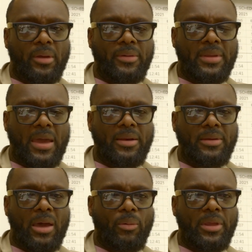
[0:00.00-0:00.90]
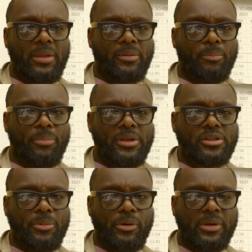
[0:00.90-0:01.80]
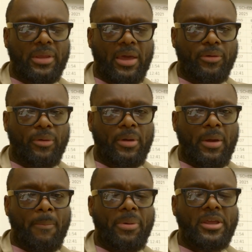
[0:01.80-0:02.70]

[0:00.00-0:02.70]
that not only brings community together, but